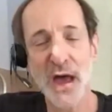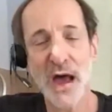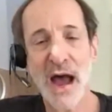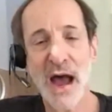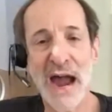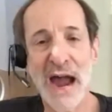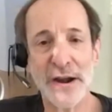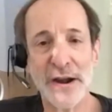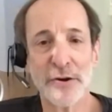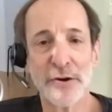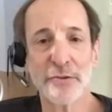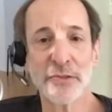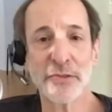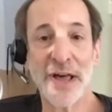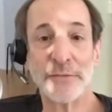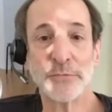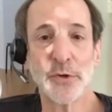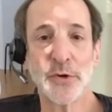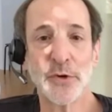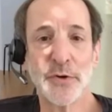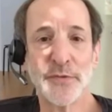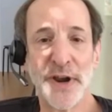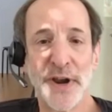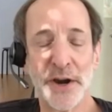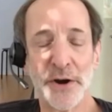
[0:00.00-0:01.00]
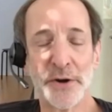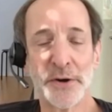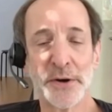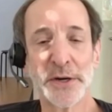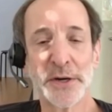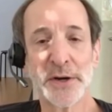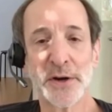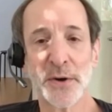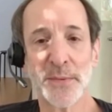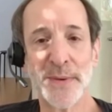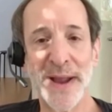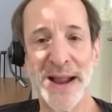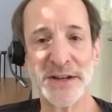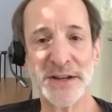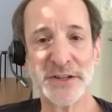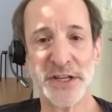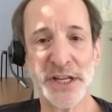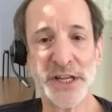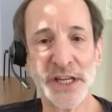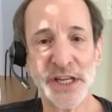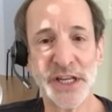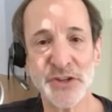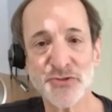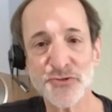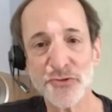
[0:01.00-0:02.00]
higher level of error
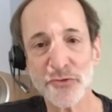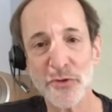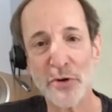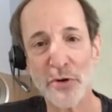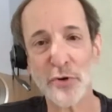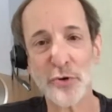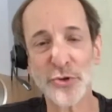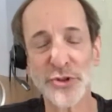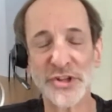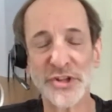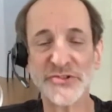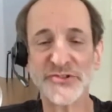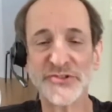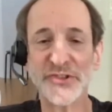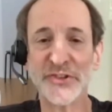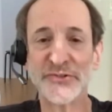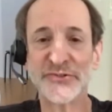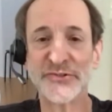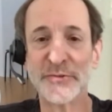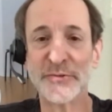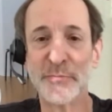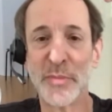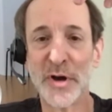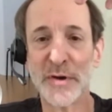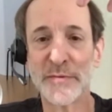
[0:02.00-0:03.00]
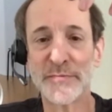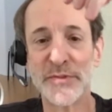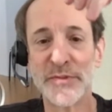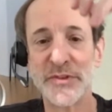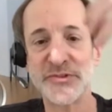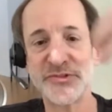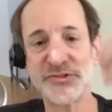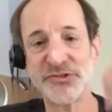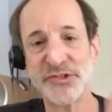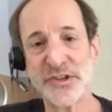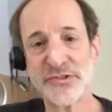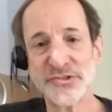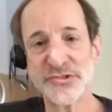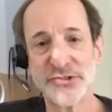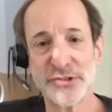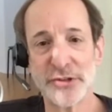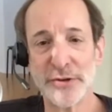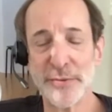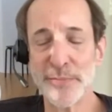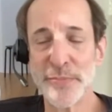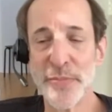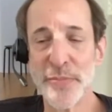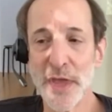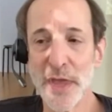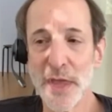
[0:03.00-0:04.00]
correcting control that sits above the
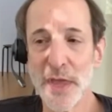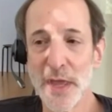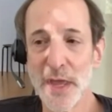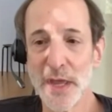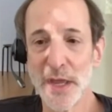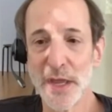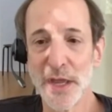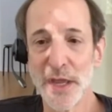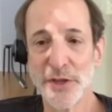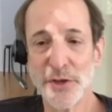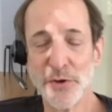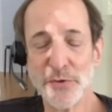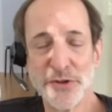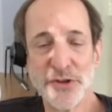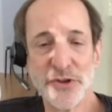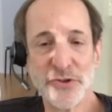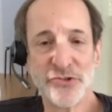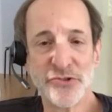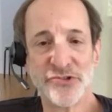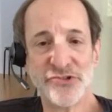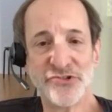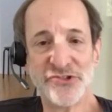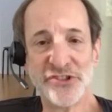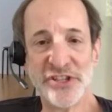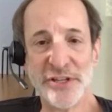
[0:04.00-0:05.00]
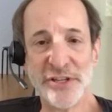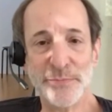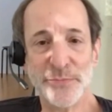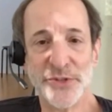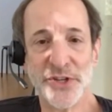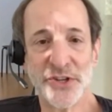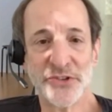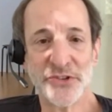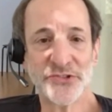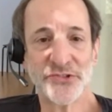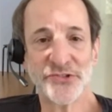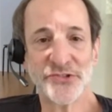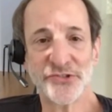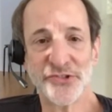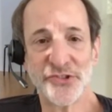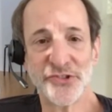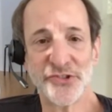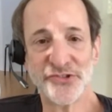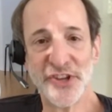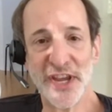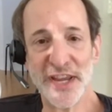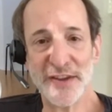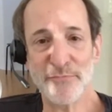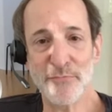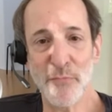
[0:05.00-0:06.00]
system, you use cheap disks to
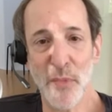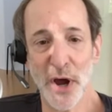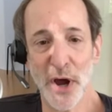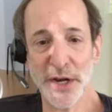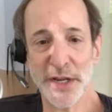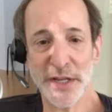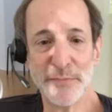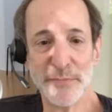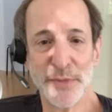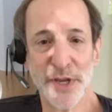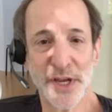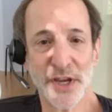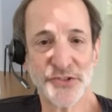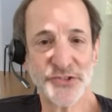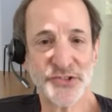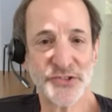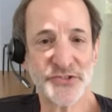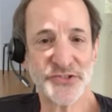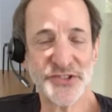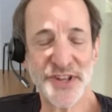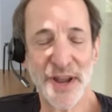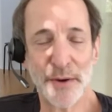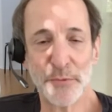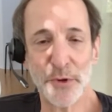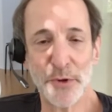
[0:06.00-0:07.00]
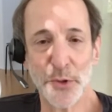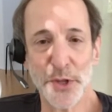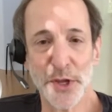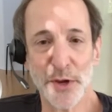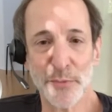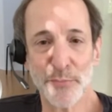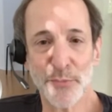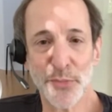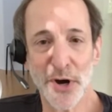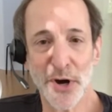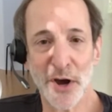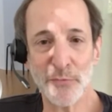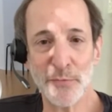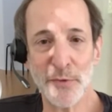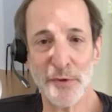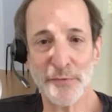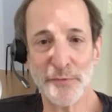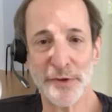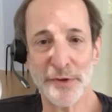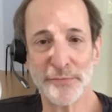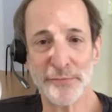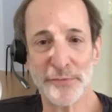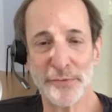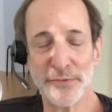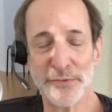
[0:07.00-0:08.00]
save money because it's not really a problem if
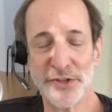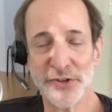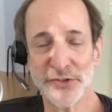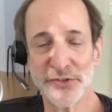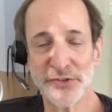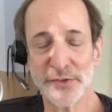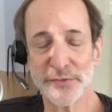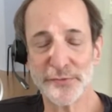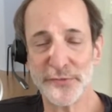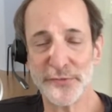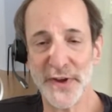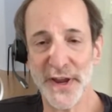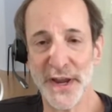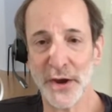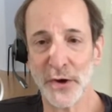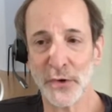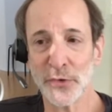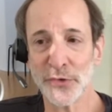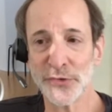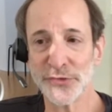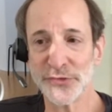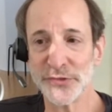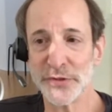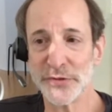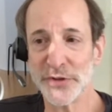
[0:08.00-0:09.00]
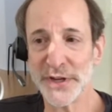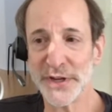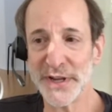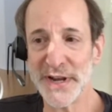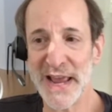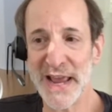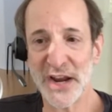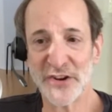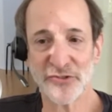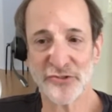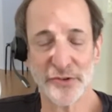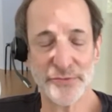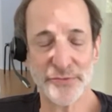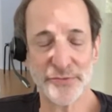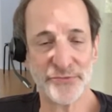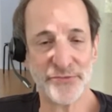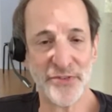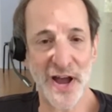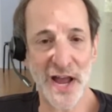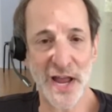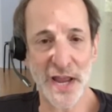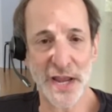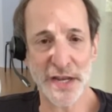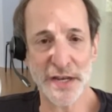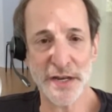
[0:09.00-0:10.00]
a disk fails. And you can actually
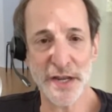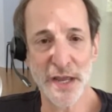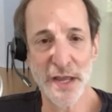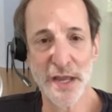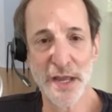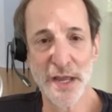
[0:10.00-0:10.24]
find